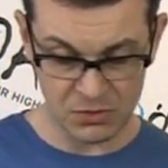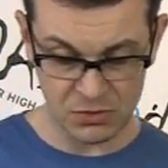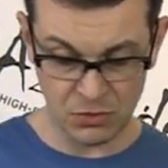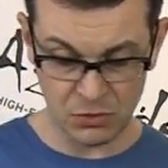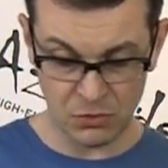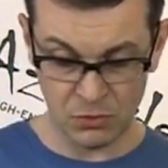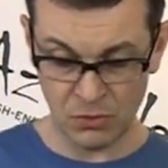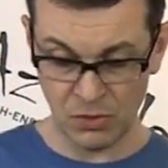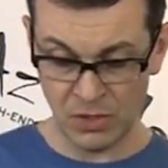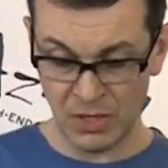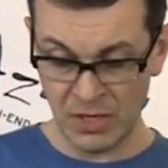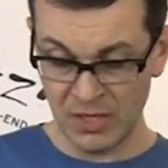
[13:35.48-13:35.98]

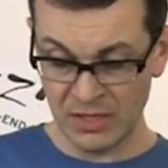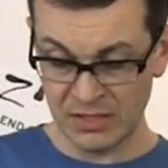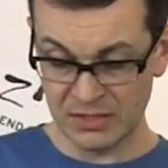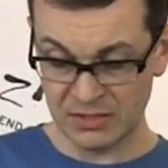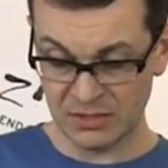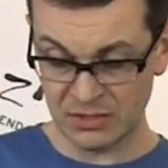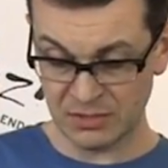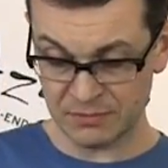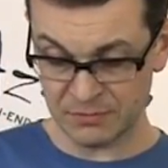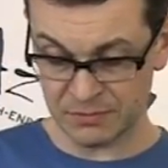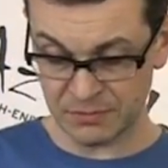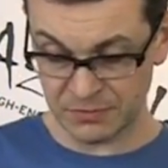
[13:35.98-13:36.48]
So
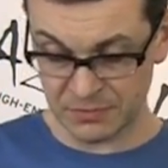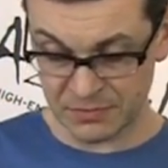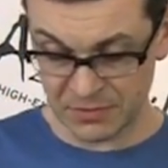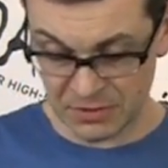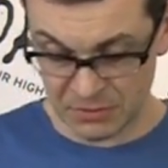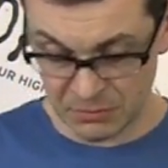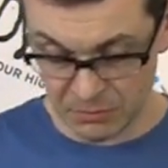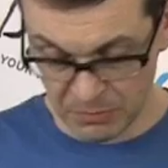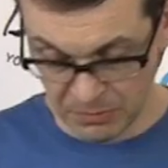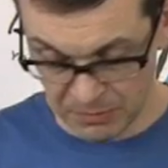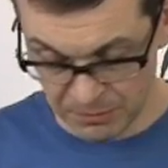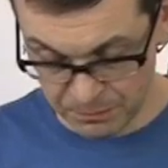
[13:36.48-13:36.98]

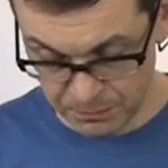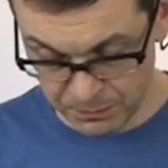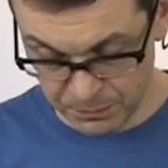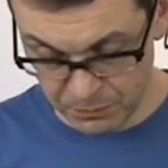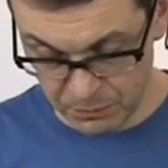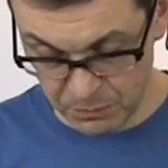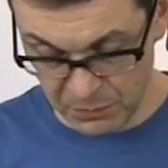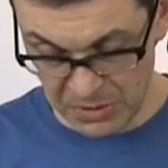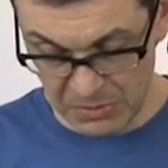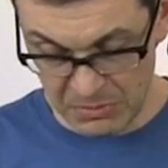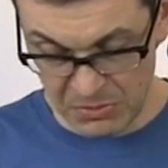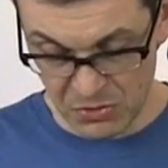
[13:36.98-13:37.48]

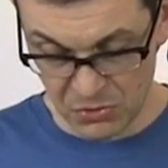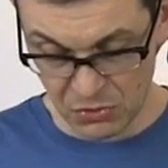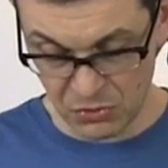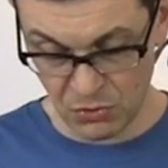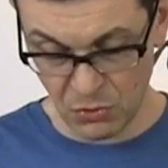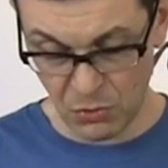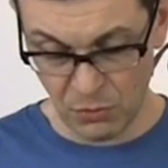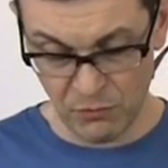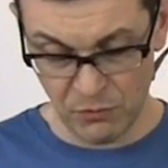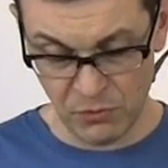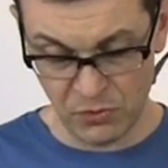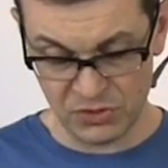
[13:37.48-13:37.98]
maybe not
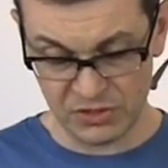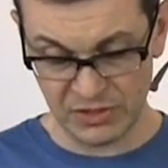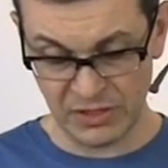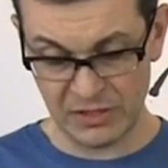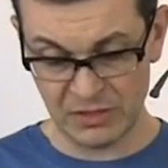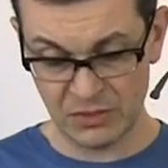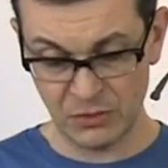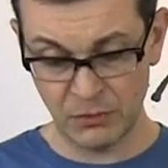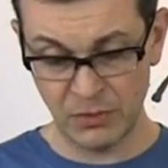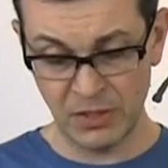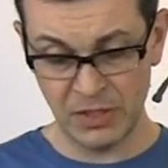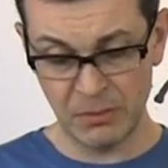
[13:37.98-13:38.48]
obvious
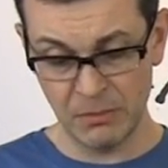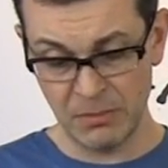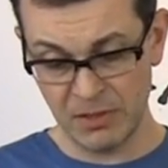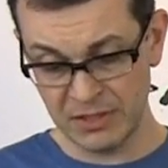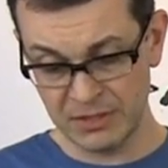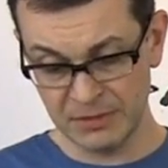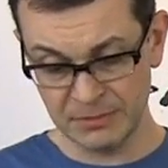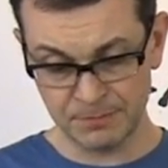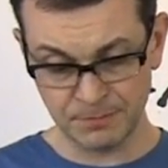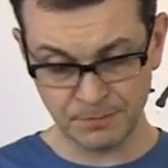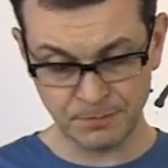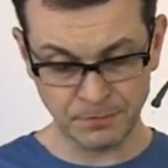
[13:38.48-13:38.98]
right away,
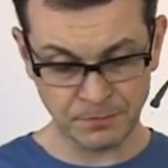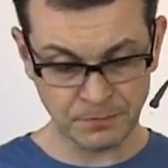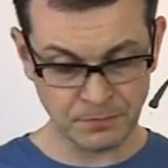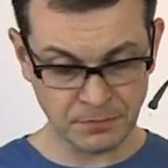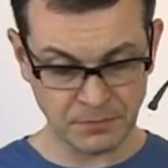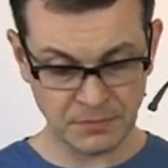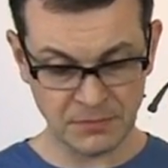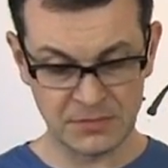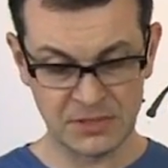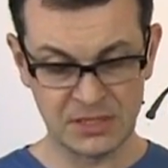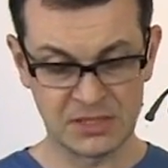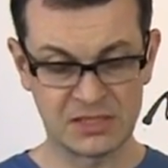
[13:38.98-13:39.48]
but
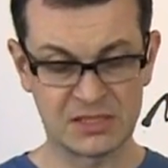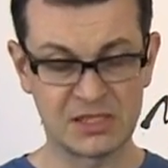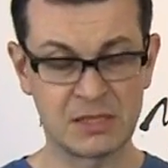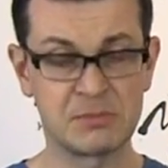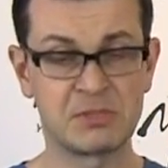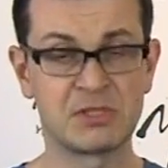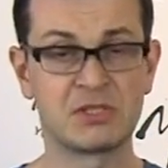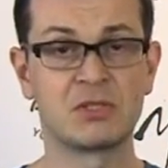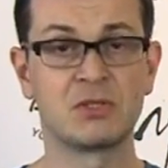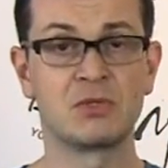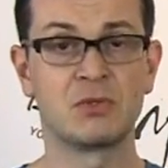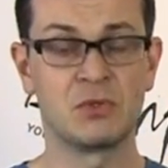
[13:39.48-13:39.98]
that's
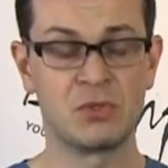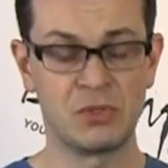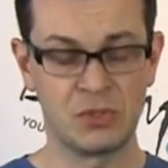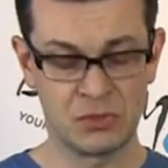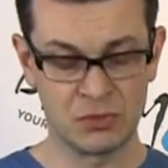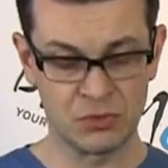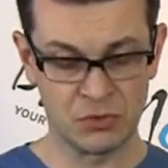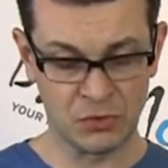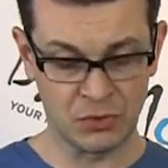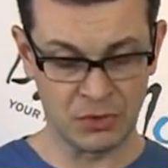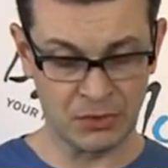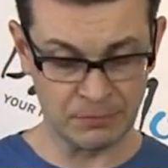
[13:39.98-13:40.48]
something that you
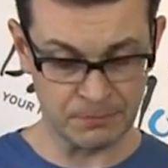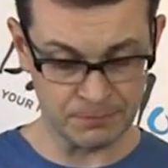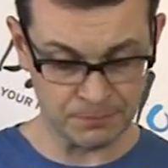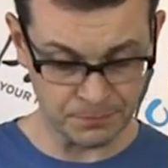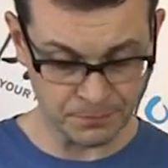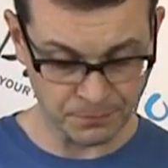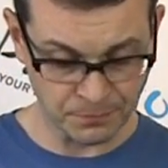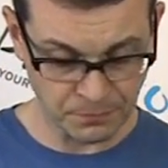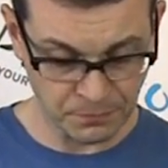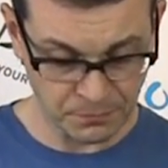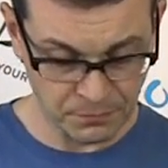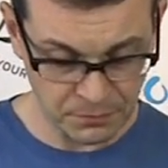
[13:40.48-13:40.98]
need to
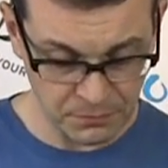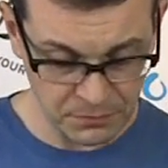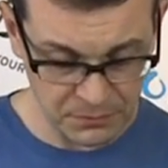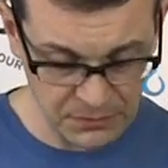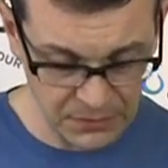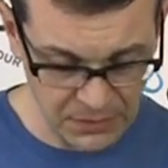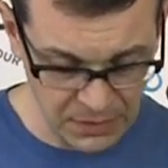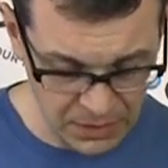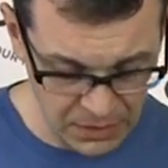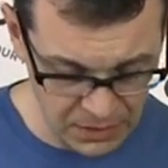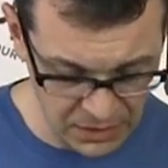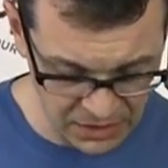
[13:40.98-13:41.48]

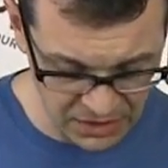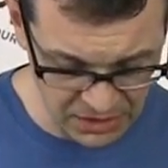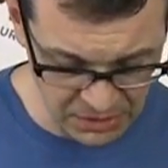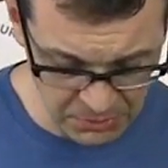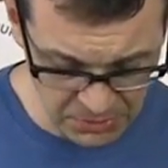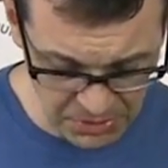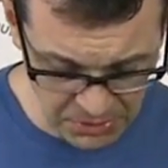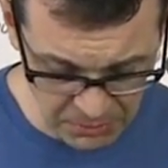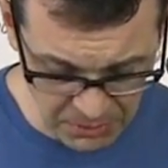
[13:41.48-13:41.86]
keep